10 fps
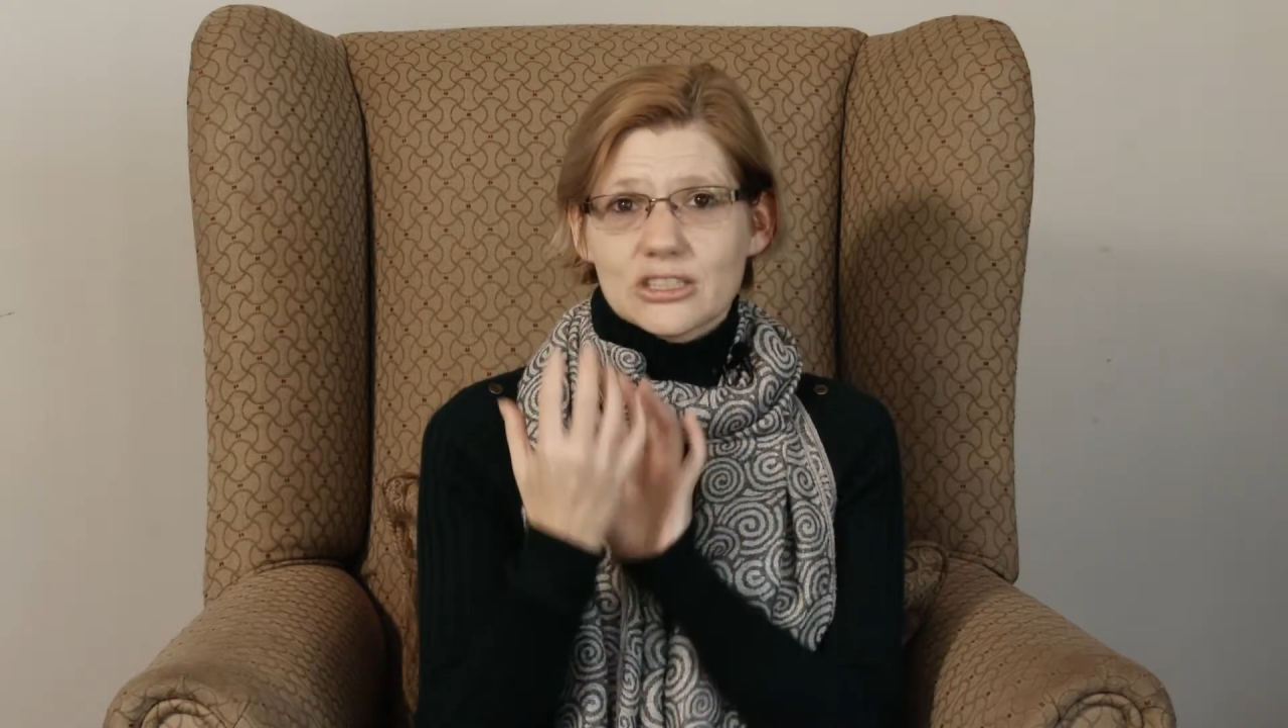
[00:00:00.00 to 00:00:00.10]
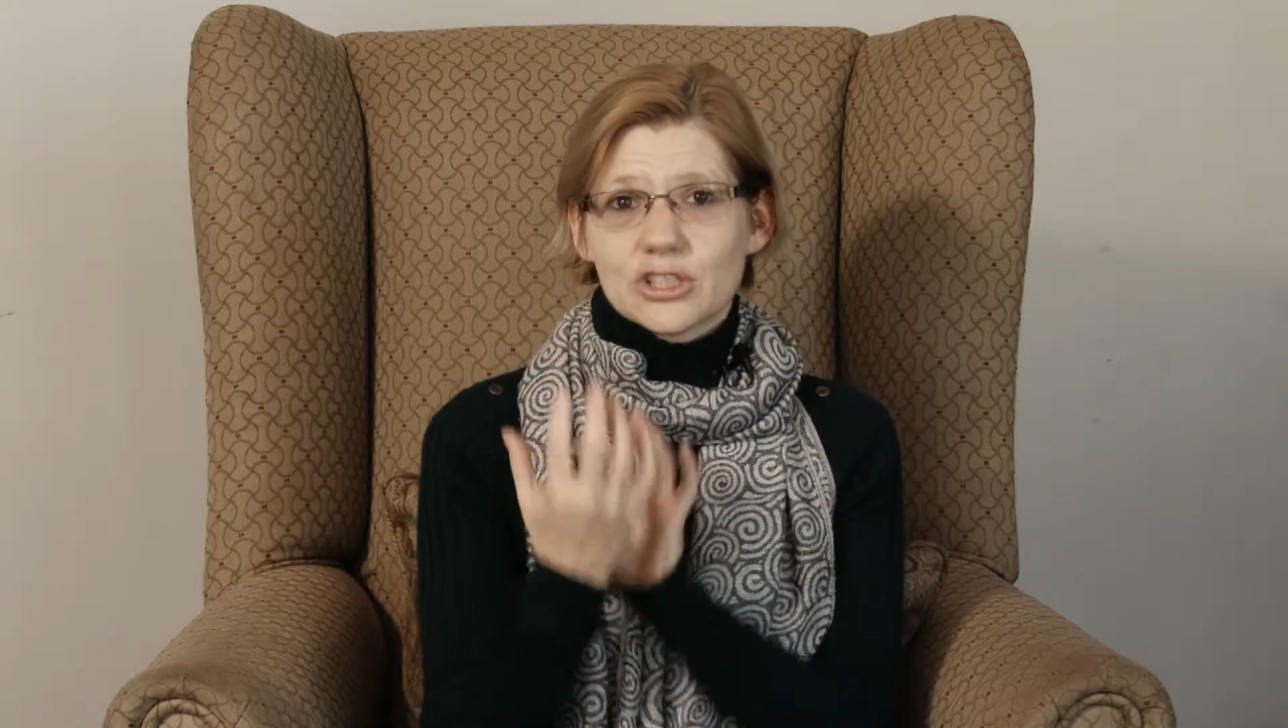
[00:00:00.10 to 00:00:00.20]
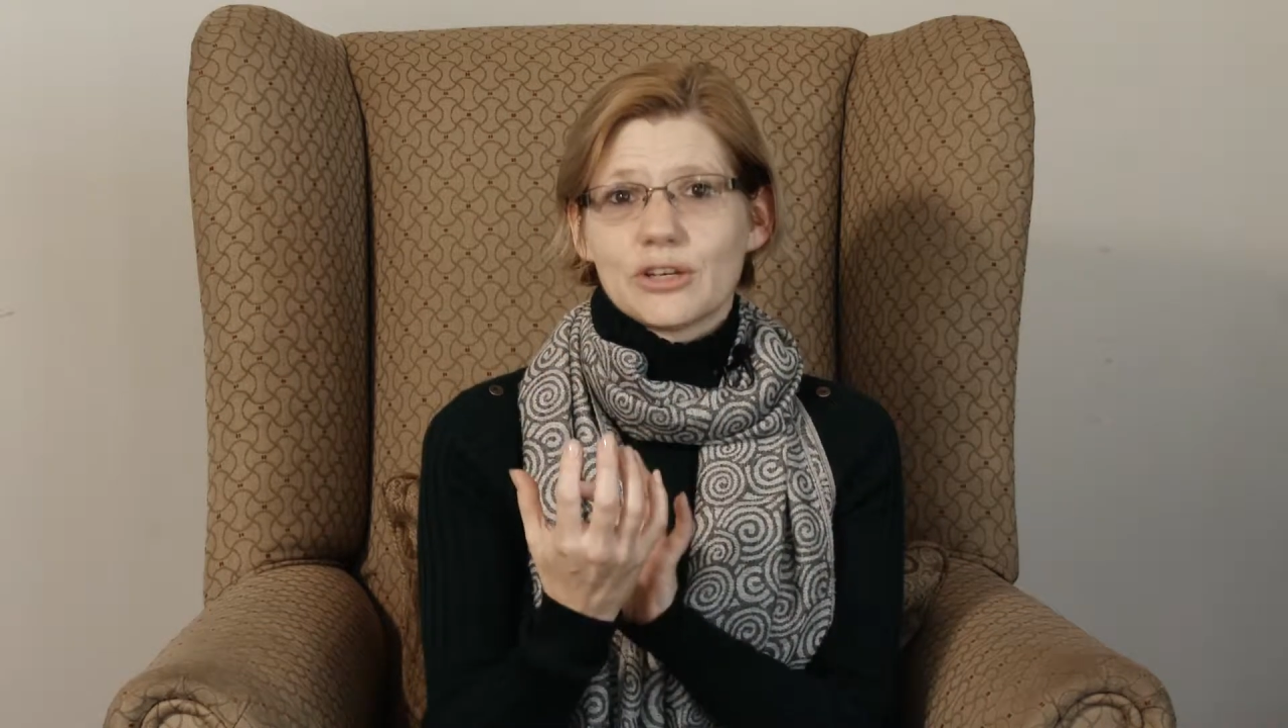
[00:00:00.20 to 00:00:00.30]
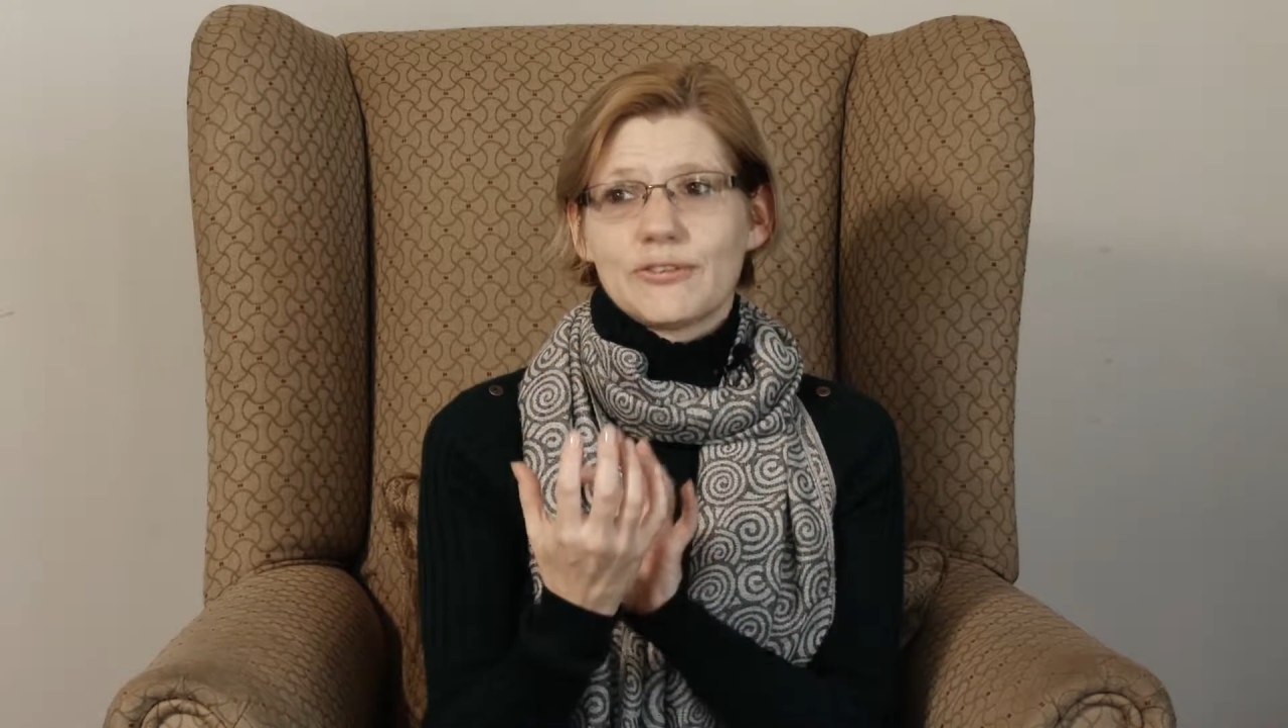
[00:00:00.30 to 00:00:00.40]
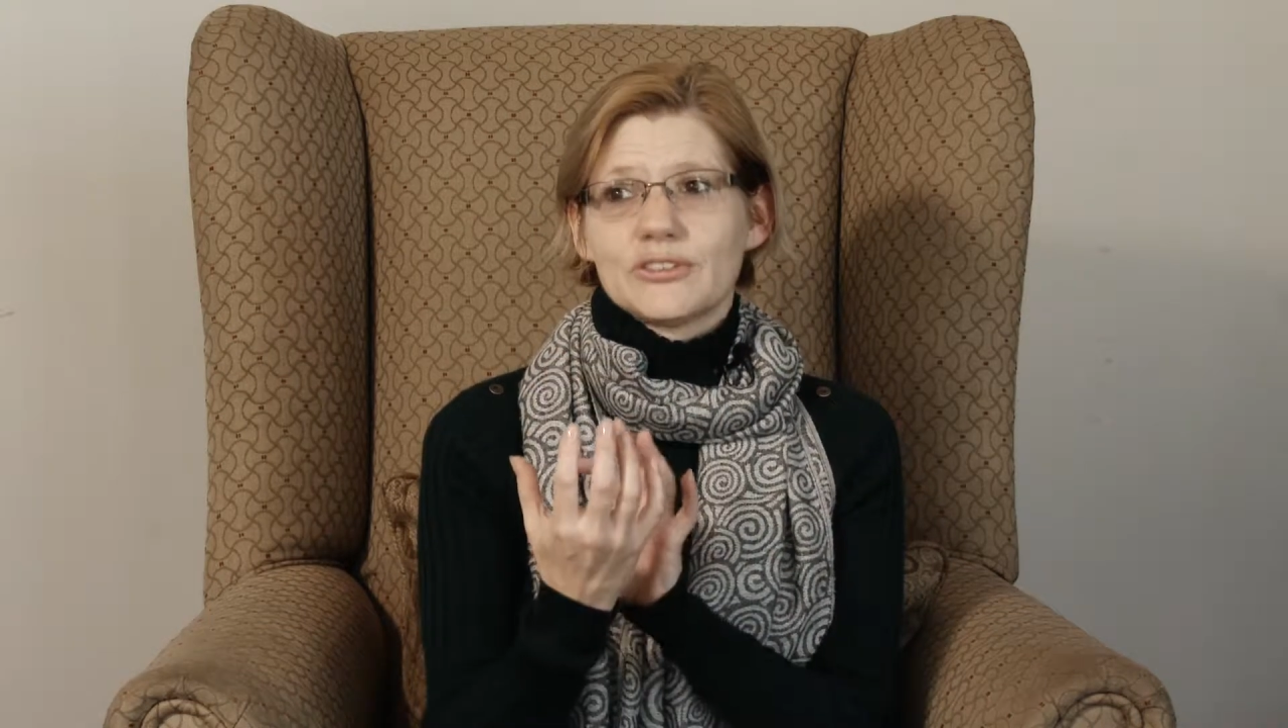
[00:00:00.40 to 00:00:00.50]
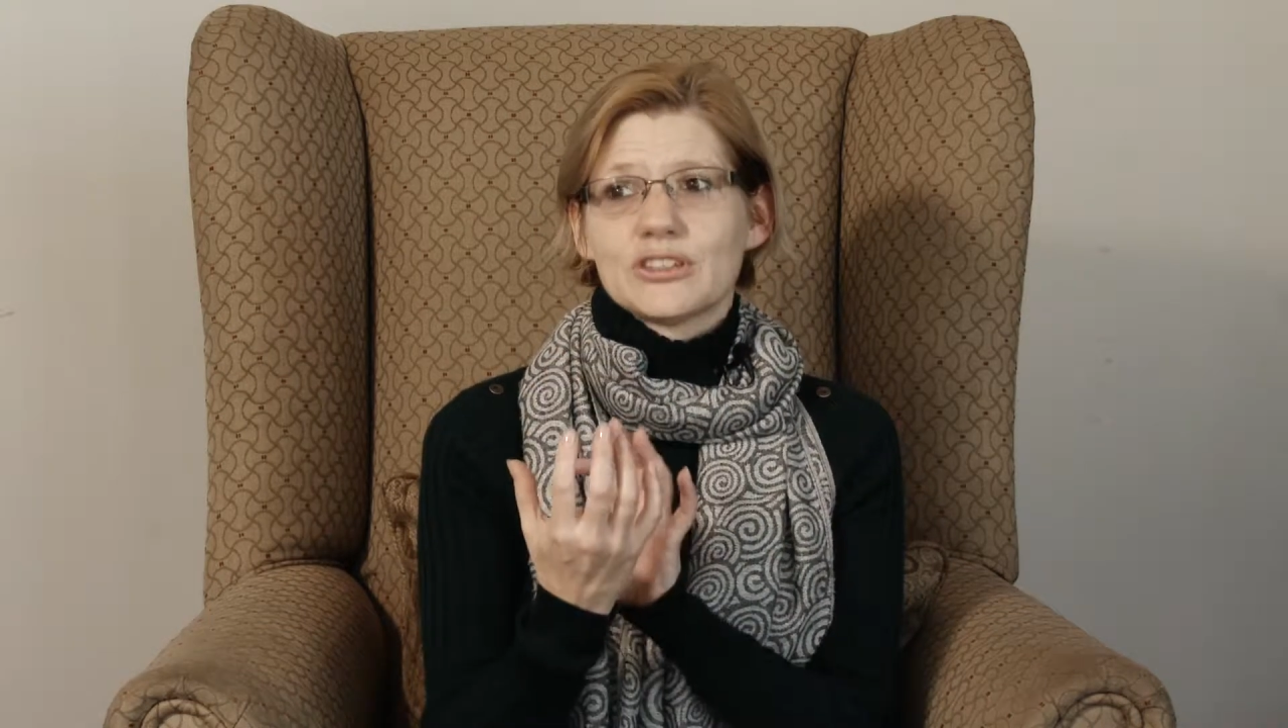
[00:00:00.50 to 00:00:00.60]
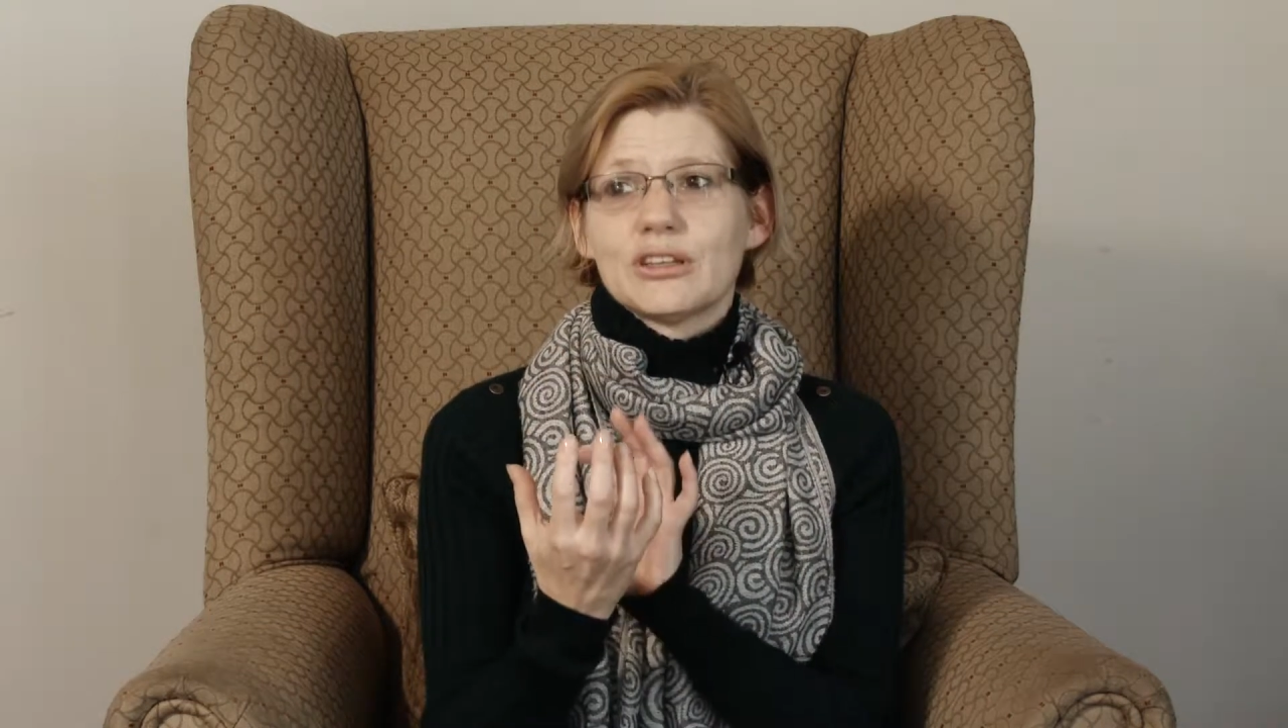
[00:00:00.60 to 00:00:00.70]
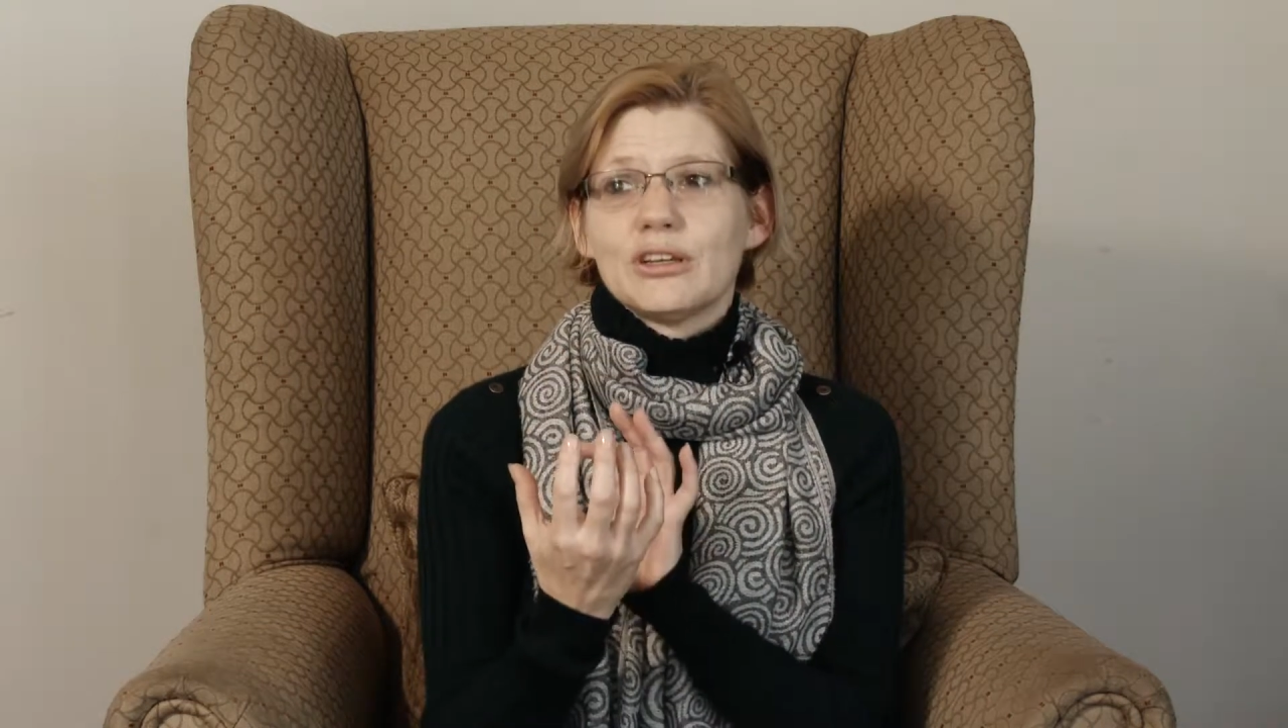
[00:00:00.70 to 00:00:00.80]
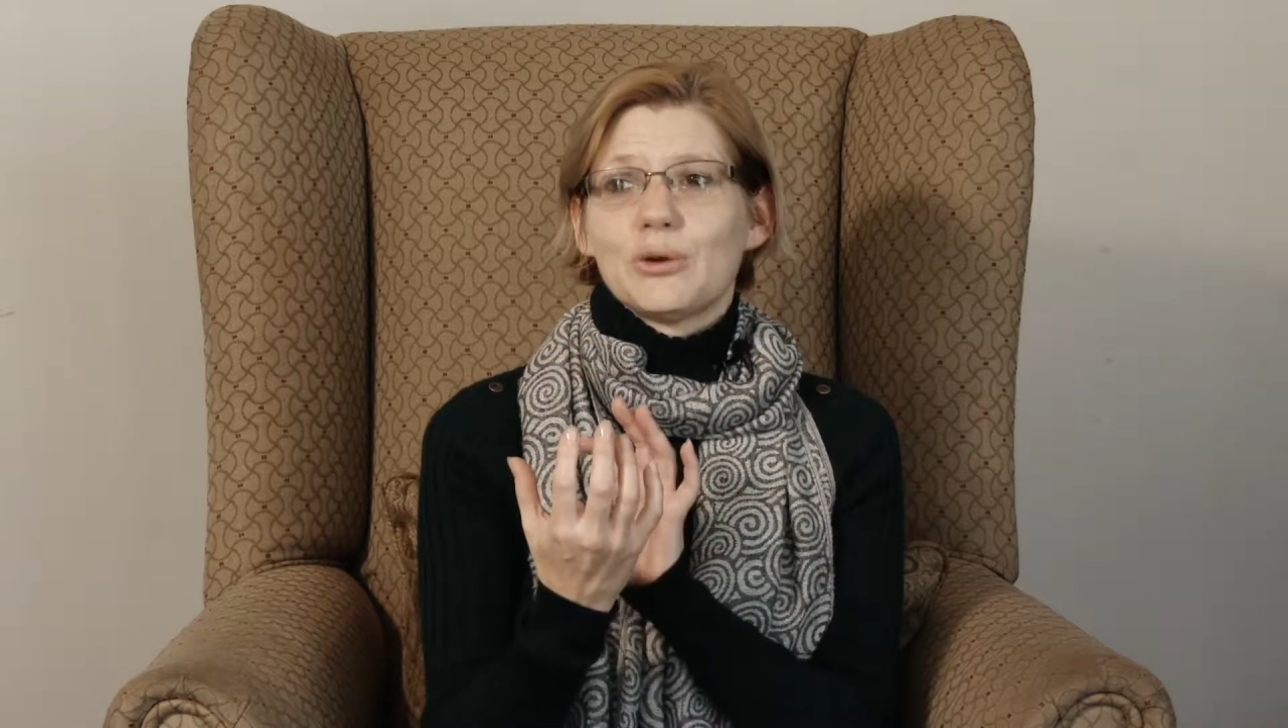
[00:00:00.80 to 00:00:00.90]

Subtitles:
shift.